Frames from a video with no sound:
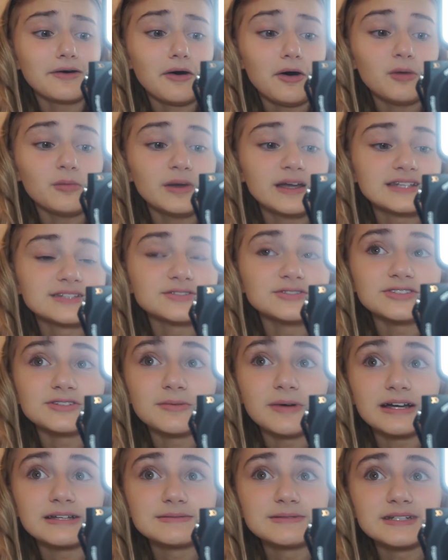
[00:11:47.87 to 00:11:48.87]
all my school
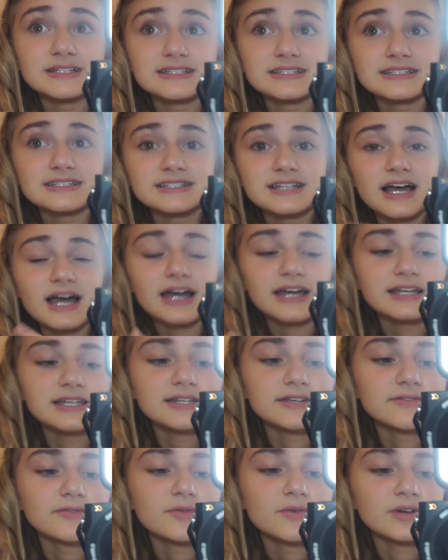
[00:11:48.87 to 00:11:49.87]
supplies because it's kind
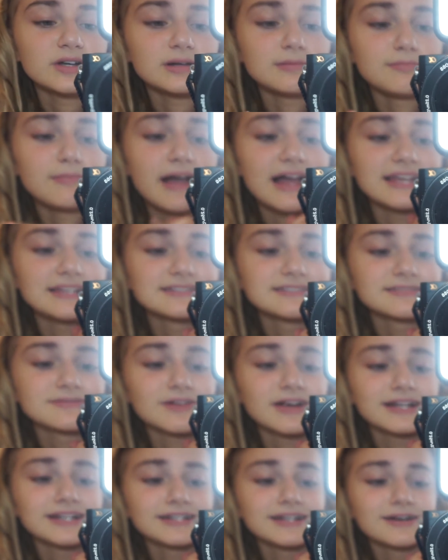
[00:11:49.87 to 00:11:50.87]
of a mess
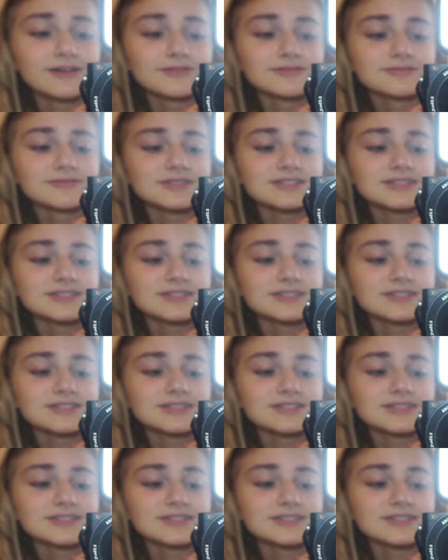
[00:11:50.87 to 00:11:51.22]
right now.